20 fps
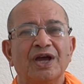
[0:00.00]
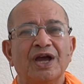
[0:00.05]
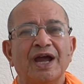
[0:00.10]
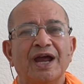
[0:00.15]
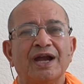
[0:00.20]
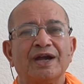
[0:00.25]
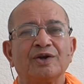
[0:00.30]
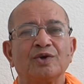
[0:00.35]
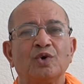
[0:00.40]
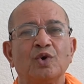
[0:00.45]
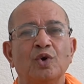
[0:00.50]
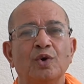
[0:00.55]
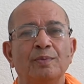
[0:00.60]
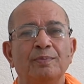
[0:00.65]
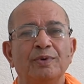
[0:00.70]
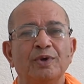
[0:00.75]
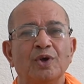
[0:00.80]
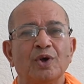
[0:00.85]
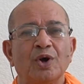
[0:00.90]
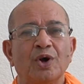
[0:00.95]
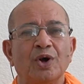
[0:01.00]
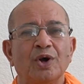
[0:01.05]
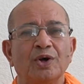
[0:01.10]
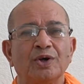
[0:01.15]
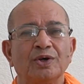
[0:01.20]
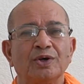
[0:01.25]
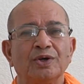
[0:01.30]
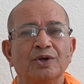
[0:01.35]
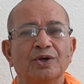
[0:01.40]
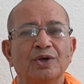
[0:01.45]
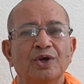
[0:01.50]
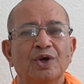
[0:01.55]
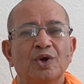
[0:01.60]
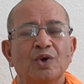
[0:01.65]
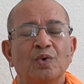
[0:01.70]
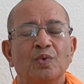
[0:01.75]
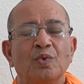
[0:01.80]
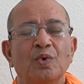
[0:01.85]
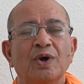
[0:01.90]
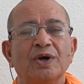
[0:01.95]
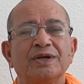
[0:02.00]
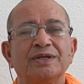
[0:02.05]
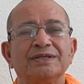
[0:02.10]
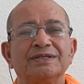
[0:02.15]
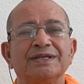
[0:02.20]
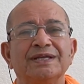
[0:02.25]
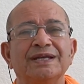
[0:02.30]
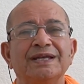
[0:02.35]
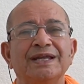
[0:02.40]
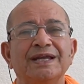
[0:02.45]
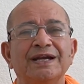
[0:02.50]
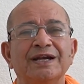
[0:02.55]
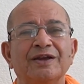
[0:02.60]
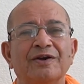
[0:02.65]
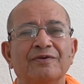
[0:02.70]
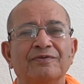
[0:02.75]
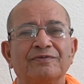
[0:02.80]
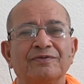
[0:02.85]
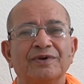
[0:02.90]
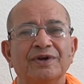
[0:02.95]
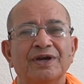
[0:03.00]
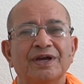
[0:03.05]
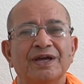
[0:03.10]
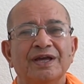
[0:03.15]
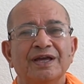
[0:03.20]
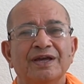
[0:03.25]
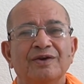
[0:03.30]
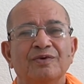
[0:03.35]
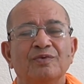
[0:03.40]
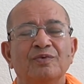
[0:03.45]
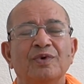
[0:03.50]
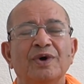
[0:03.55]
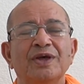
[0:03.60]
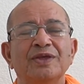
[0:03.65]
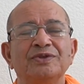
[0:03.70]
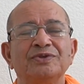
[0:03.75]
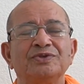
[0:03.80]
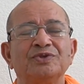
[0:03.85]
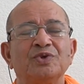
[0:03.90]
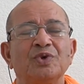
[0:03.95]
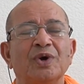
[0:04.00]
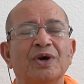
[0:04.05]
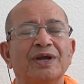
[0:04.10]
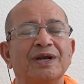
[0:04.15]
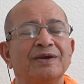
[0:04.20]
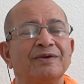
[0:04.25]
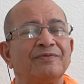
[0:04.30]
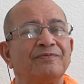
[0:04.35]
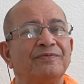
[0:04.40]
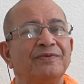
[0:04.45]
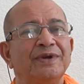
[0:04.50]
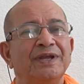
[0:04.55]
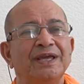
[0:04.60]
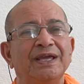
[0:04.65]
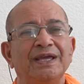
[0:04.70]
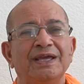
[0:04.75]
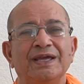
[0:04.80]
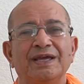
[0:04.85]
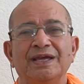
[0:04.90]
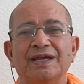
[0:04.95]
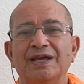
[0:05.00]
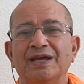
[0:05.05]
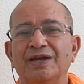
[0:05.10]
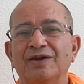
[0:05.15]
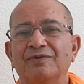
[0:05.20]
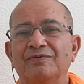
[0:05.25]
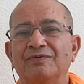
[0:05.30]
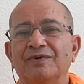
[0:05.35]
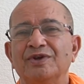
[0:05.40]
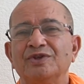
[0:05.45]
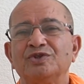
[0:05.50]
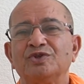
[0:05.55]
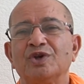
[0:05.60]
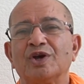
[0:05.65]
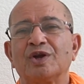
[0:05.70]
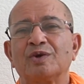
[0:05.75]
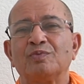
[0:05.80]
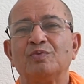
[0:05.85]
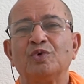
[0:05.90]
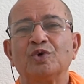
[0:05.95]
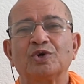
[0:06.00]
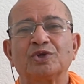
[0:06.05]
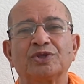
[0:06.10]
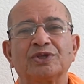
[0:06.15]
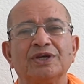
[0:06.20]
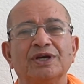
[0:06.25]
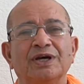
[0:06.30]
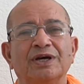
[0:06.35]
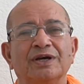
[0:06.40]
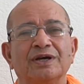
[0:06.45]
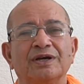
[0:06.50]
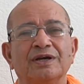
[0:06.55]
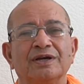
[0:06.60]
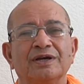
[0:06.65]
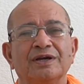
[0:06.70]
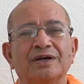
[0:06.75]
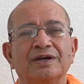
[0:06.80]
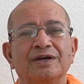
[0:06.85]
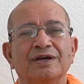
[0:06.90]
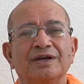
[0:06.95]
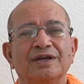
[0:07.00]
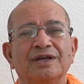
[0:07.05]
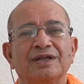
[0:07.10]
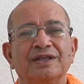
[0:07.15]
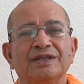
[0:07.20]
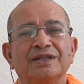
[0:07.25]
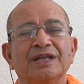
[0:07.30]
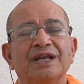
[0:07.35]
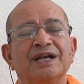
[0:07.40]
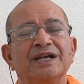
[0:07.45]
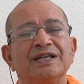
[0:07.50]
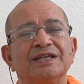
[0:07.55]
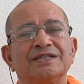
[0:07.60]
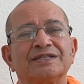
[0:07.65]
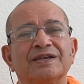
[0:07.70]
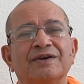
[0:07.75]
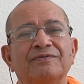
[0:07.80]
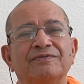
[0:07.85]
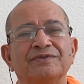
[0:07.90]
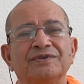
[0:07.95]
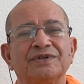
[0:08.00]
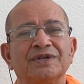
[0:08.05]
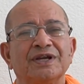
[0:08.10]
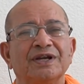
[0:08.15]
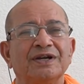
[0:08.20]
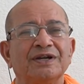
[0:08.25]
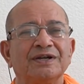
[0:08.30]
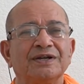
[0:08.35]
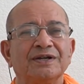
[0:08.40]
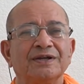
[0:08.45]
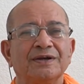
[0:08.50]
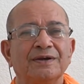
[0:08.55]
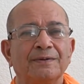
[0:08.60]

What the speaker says: and go beyond. What is the need of? Once you are free, once you are mukta, that is sufficient.